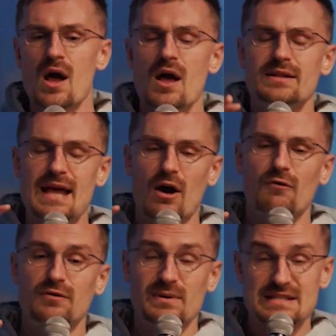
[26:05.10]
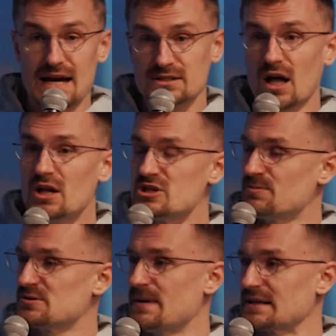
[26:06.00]
Now, from a technology
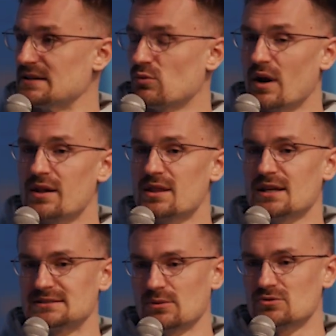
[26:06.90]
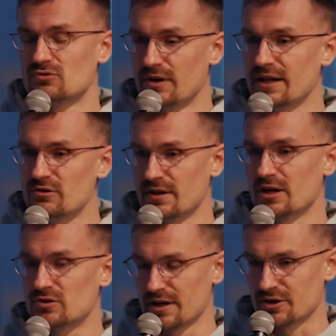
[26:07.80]
perspective, one of the things that was really, really
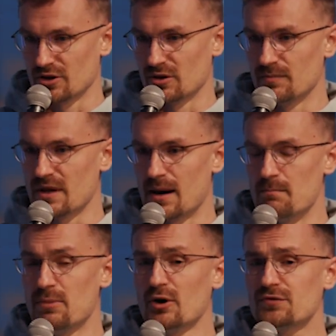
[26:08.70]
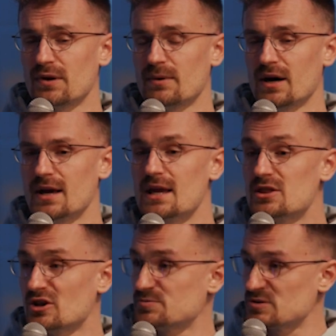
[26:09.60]
critical, both from an
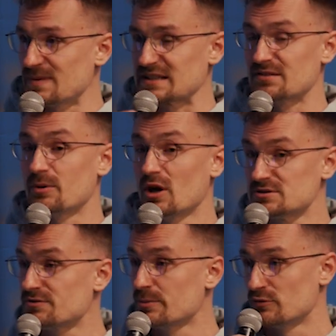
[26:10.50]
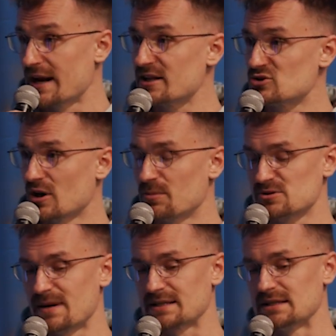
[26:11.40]
ethos perspective, but also from a regulatory
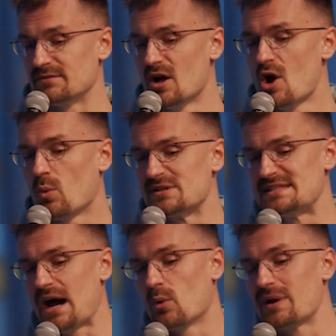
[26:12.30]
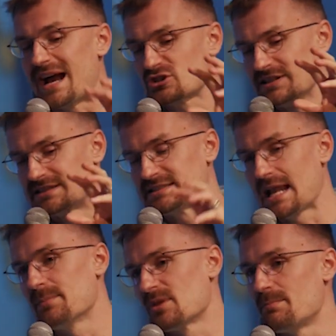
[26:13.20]
perspective, was that we actually set
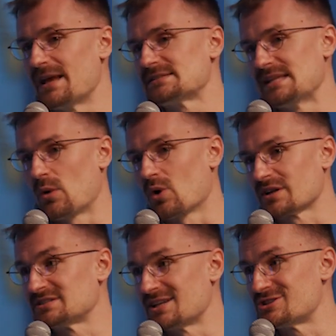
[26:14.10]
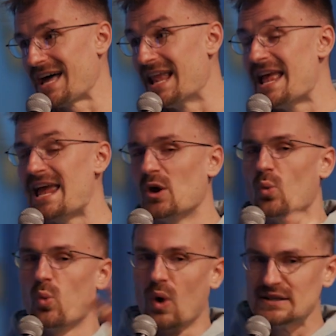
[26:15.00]
up the Base network such that it
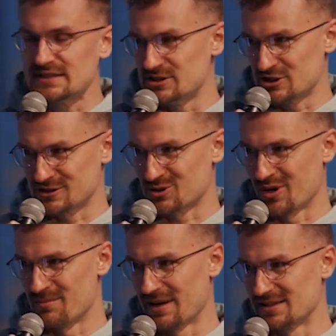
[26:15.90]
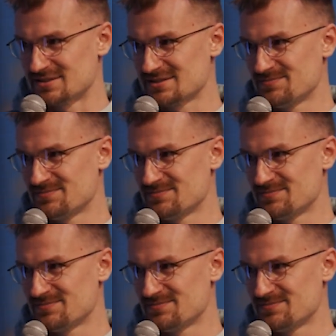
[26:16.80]
wasn't just Coinbase,